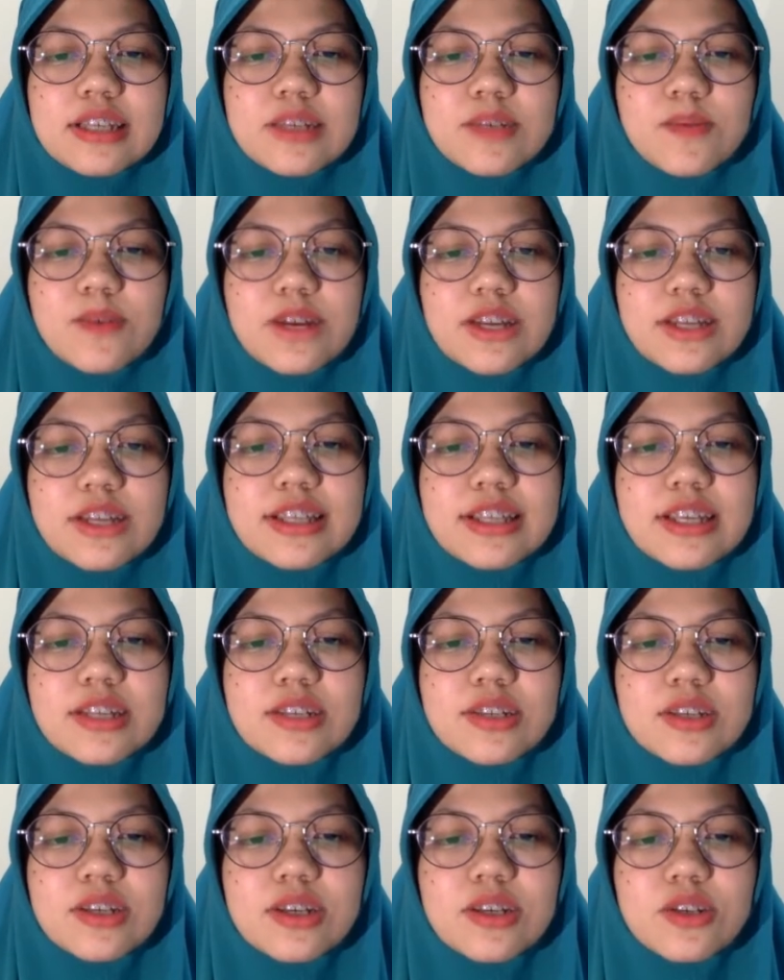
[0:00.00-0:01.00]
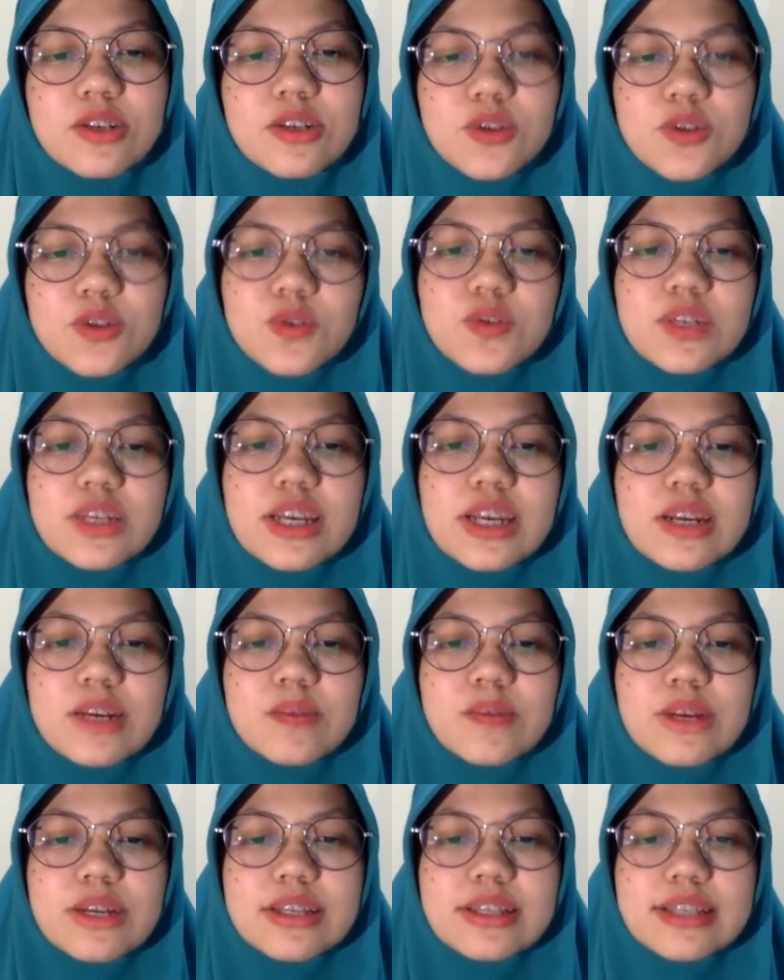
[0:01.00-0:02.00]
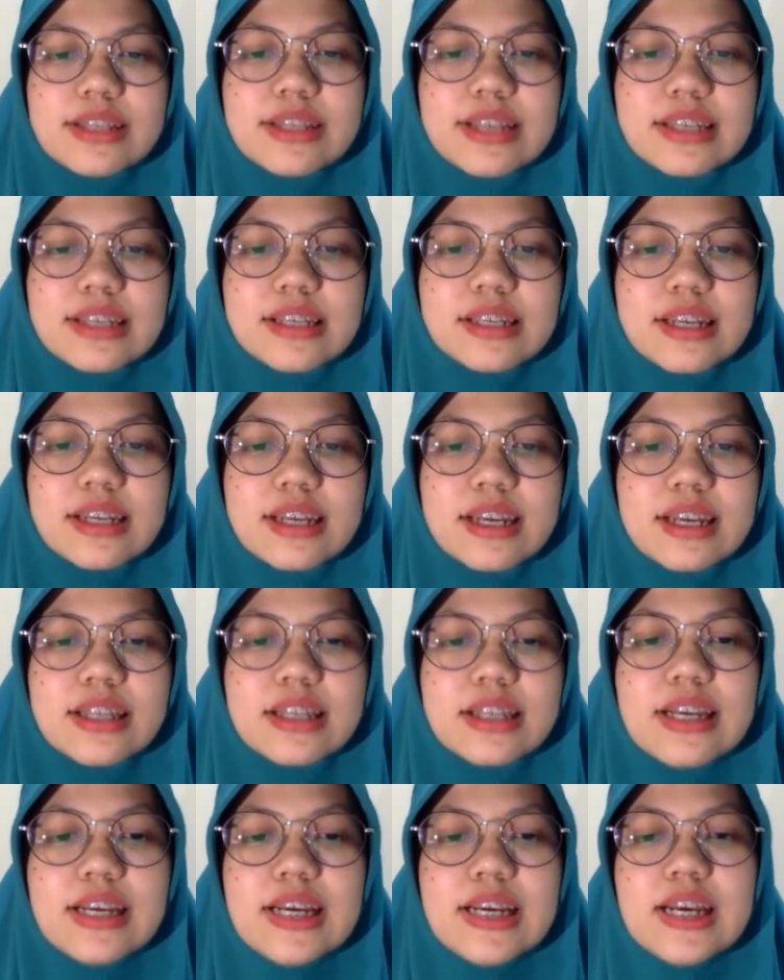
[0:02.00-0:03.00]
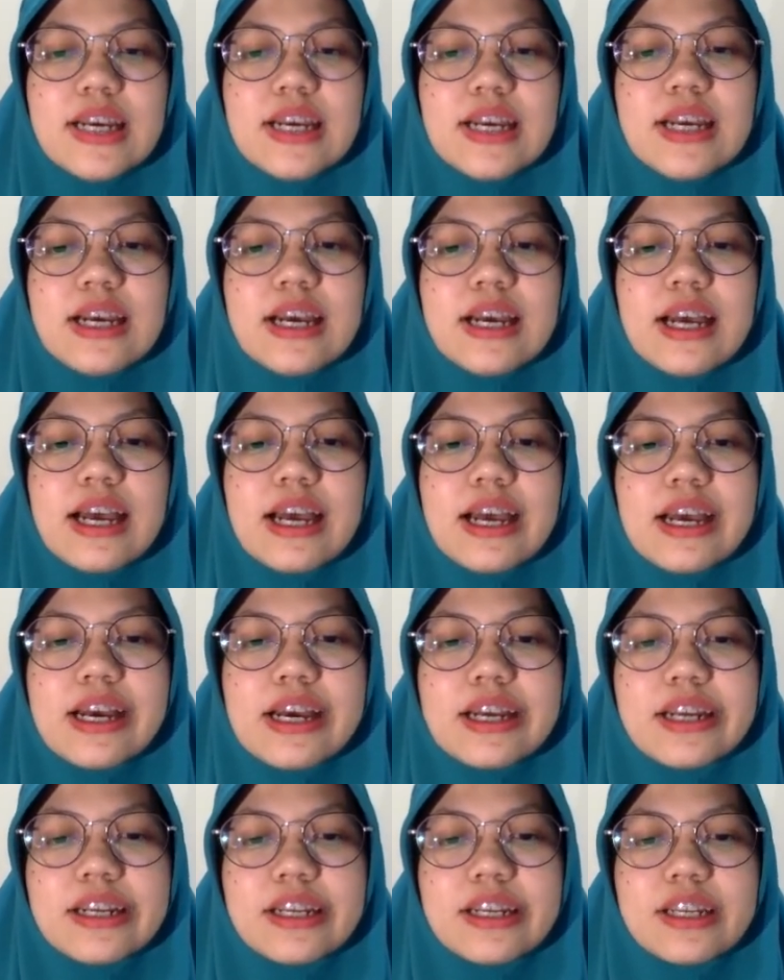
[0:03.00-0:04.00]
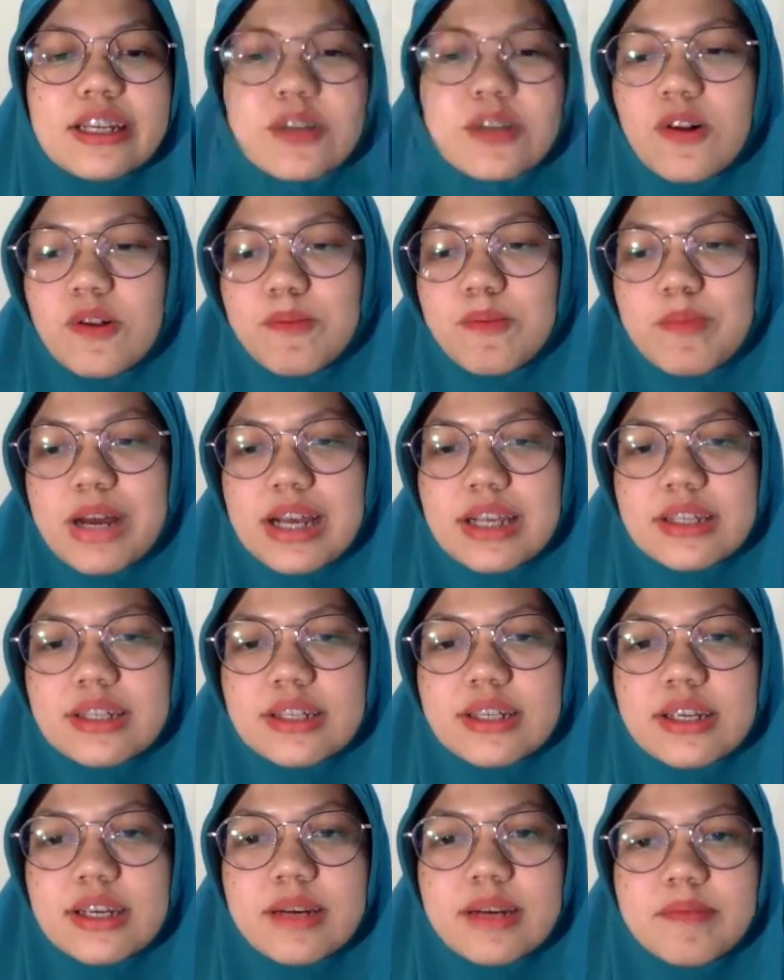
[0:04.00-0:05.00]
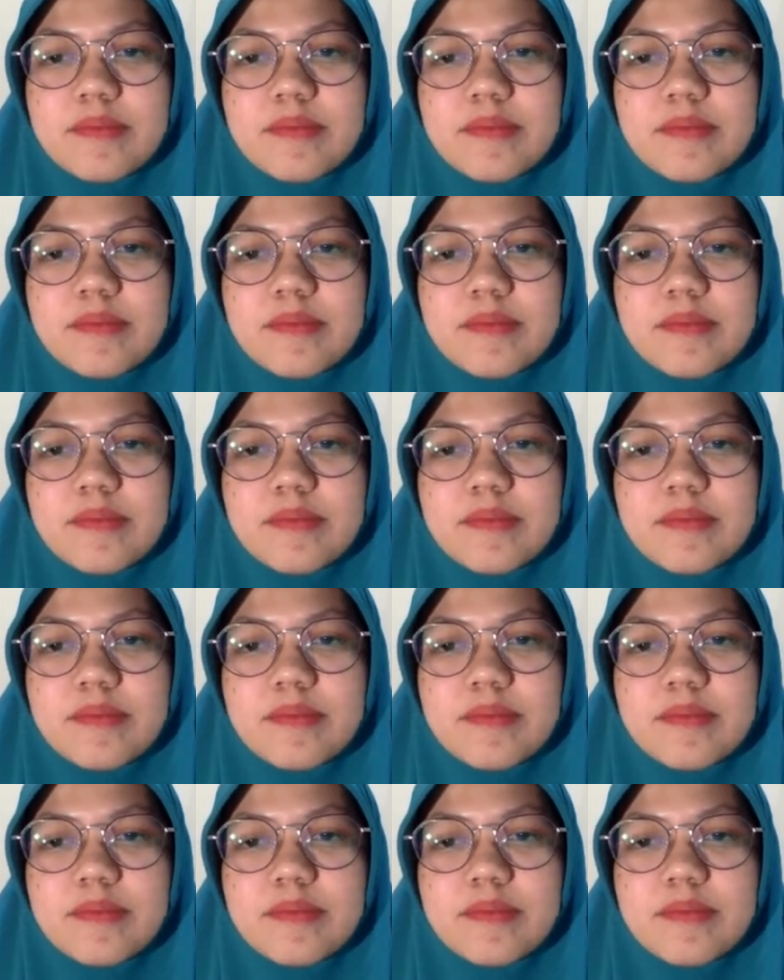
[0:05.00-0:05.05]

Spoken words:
one test suite and one test in it, and it all passed.